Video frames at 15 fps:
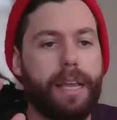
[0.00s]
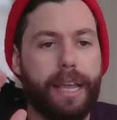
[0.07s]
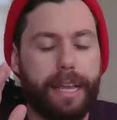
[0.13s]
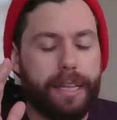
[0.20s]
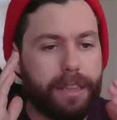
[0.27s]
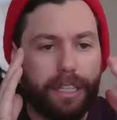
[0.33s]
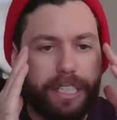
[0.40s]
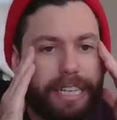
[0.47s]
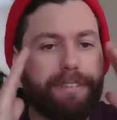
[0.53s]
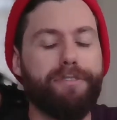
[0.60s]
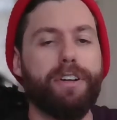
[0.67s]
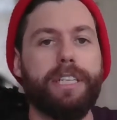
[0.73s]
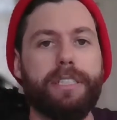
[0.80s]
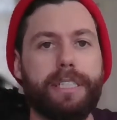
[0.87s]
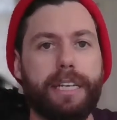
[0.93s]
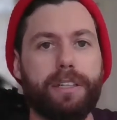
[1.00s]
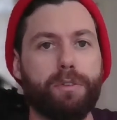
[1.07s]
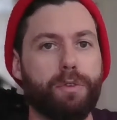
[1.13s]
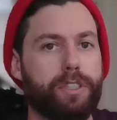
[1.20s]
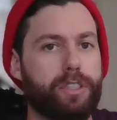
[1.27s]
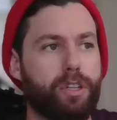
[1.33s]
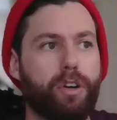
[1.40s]
the difference in the
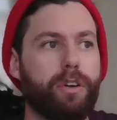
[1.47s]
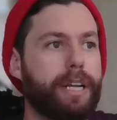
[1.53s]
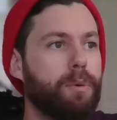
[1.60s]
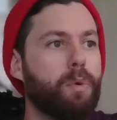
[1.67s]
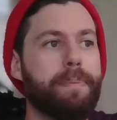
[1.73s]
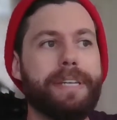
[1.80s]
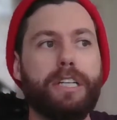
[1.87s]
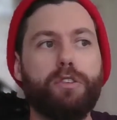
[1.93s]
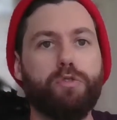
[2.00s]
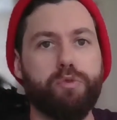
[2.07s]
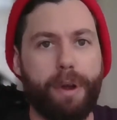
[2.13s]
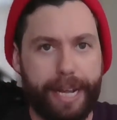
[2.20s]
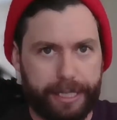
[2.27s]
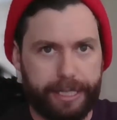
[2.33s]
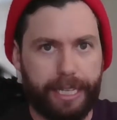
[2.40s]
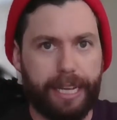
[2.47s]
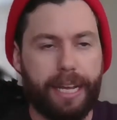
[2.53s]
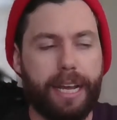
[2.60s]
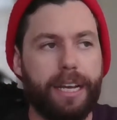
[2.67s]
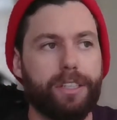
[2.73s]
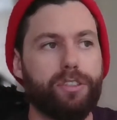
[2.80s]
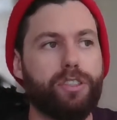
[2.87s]
result will be crazy.
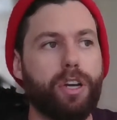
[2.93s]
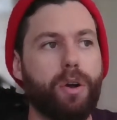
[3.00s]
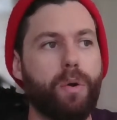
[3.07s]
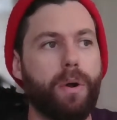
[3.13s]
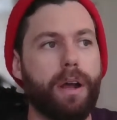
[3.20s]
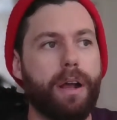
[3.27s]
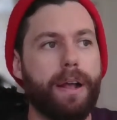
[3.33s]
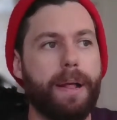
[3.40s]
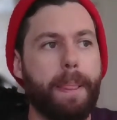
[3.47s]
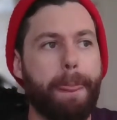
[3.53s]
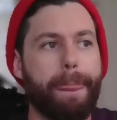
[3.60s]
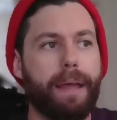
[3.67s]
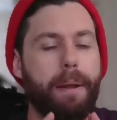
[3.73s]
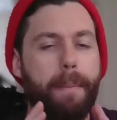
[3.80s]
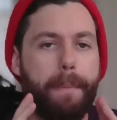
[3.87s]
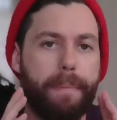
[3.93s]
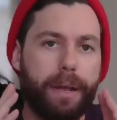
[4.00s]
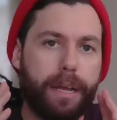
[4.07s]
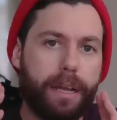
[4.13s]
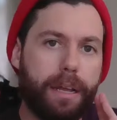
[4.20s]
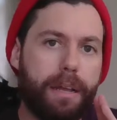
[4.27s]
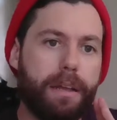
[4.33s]
So
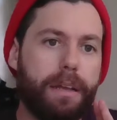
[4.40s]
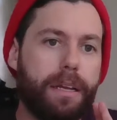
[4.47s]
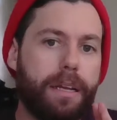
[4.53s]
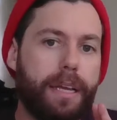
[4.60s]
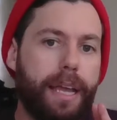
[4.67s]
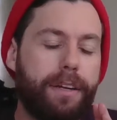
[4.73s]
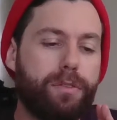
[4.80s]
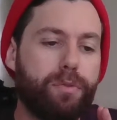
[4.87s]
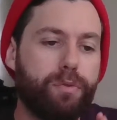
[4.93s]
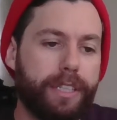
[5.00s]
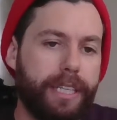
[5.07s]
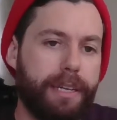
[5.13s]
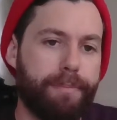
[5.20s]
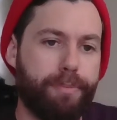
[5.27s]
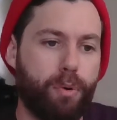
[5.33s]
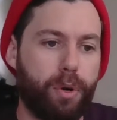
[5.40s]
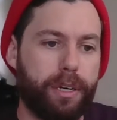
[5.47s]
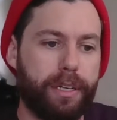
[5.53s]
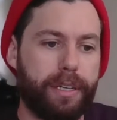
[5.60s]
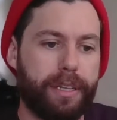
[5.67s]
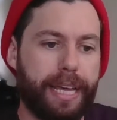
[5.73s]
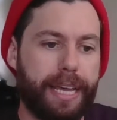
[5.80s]
it's really
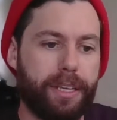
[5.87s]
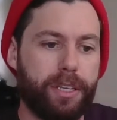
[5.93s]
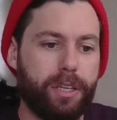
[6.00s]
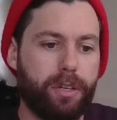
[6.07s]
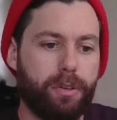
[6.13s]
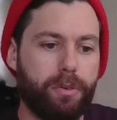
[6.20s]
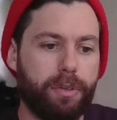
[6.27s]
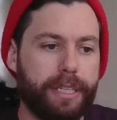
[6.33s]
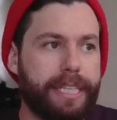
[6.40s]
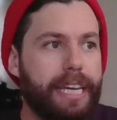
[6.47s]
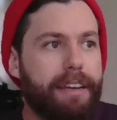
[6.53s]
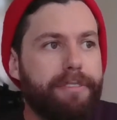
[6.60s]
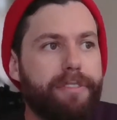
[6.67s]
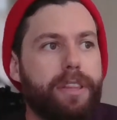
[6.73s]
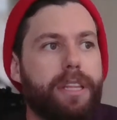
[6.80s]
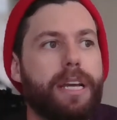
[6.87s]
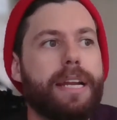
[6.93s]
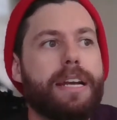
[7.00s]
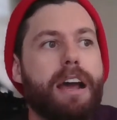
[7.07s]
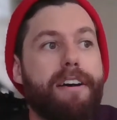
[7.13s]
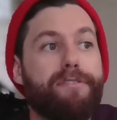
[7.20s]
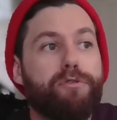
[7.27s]
important that you give
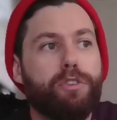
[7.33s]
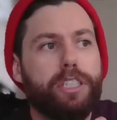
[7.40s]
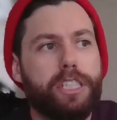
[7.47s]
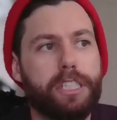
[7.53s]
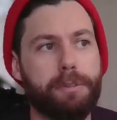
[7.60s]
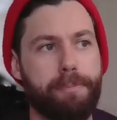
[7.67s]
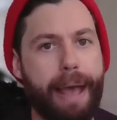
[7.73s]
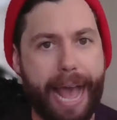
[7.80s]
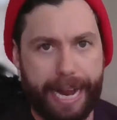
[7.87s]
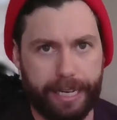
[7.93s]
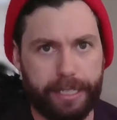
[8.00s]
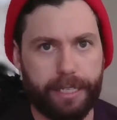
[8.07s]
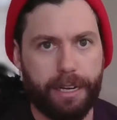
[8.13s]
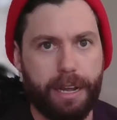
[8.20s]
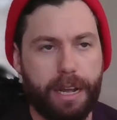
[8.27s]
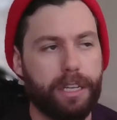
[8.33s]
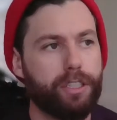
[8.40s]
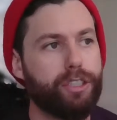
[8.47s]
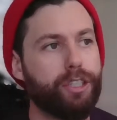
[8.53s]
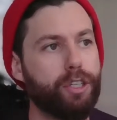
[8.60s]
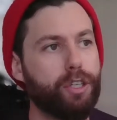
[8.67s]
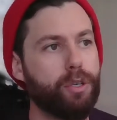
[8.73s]
enough respect
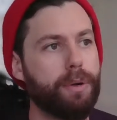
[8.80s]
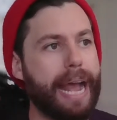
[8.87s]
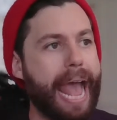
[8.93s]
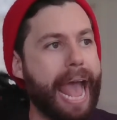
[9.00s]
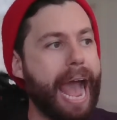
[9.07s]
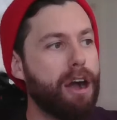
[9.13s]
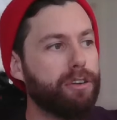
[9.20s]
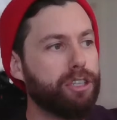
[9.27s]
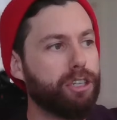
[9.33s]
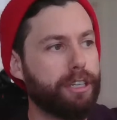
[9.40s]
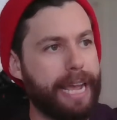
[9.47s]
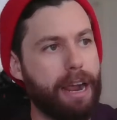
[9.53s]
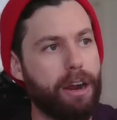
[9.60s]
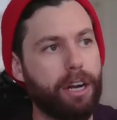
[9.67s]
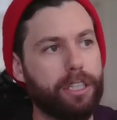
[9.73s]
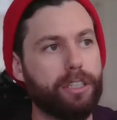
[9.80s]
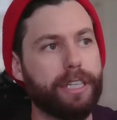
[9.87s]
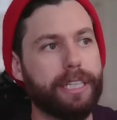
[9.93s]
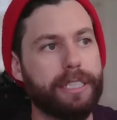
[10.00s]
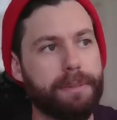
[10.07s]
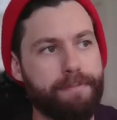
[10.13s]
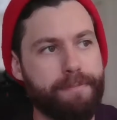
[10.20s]
to how your character
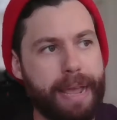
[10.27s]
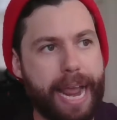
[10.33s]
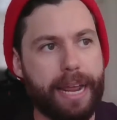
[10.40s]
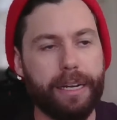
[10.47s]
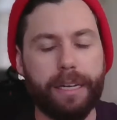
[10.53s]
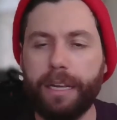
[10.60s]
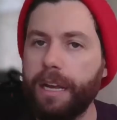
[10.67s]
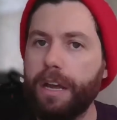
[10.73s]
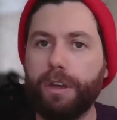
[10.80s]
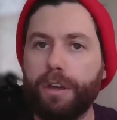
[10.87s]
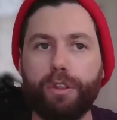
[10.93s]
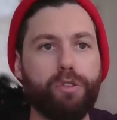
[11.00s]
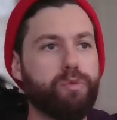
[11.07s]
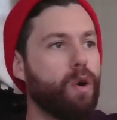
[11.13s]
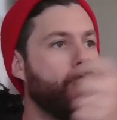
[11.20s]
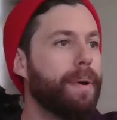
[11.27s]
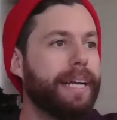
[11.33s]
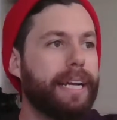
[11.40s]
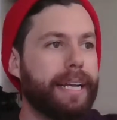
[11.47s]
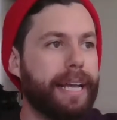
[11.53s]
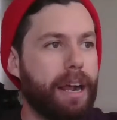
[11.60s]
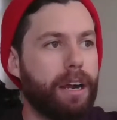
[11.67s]
is made.
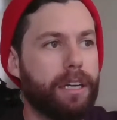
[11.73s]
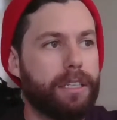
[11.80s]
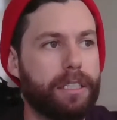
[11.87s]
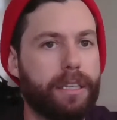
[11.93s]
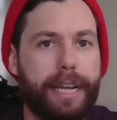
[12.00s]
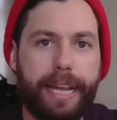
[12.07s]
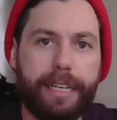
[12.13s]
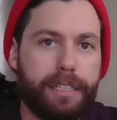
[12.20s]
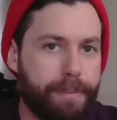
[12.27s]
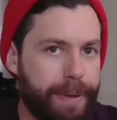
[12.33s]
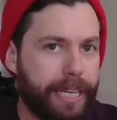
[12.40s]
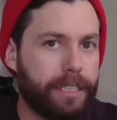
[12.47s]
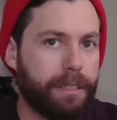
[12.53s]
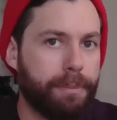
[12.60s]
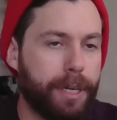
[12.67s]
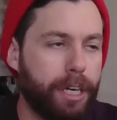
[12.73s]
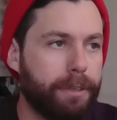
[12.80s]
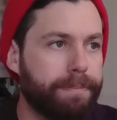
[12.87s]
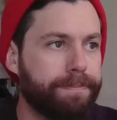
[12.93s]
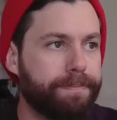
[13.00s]
Throwing a character into Mixamo,